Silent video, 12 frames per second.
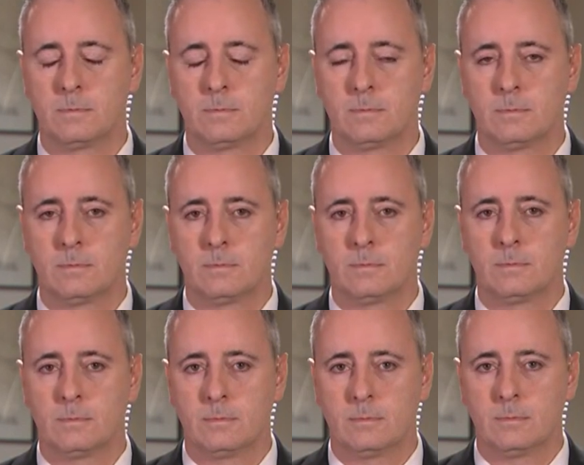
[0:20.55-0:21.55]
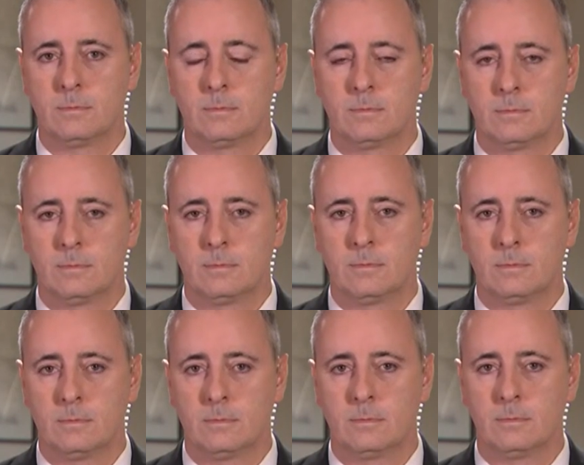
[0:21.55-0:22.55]

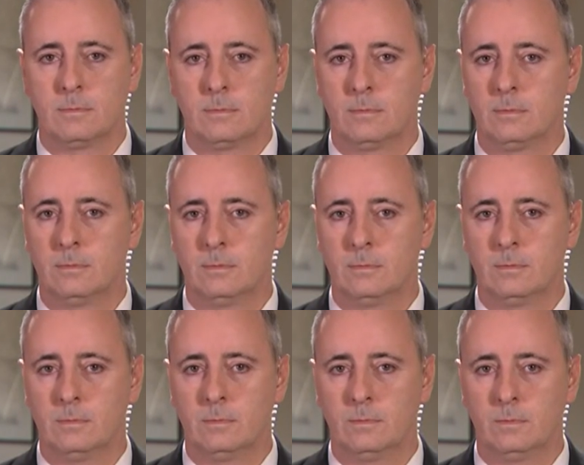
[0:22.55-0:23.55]
[no speech]